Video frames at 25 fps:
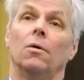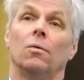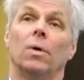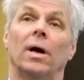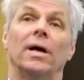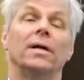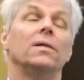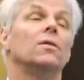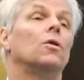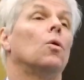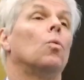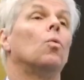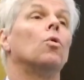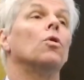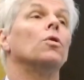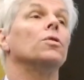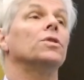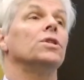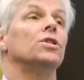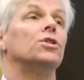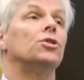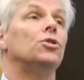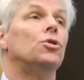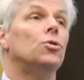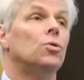Right? The world
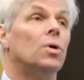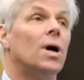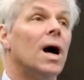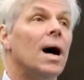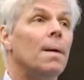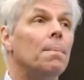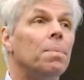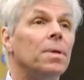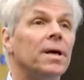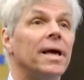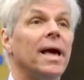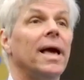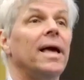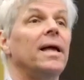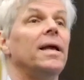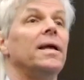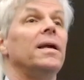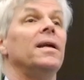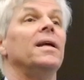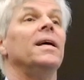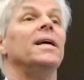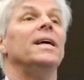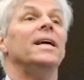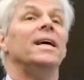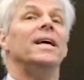is too
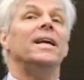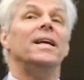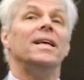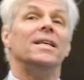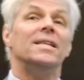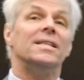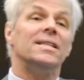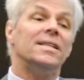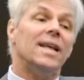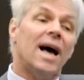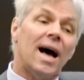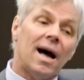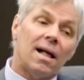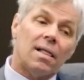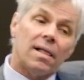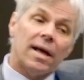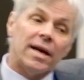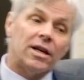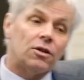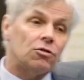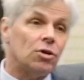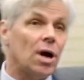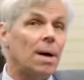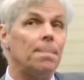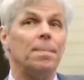complicated. It is not
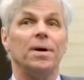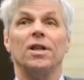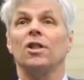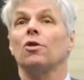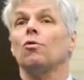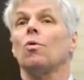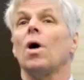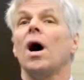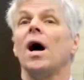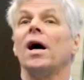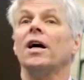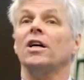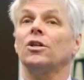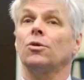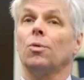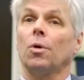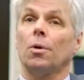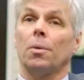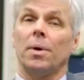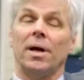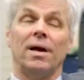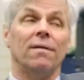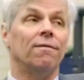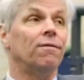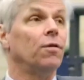like dropping the rocks where
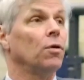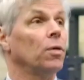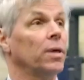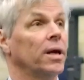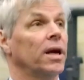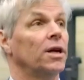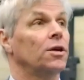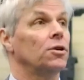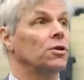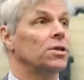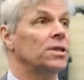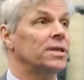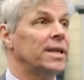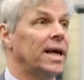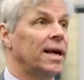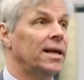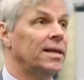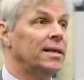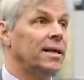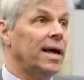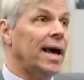we can fully understand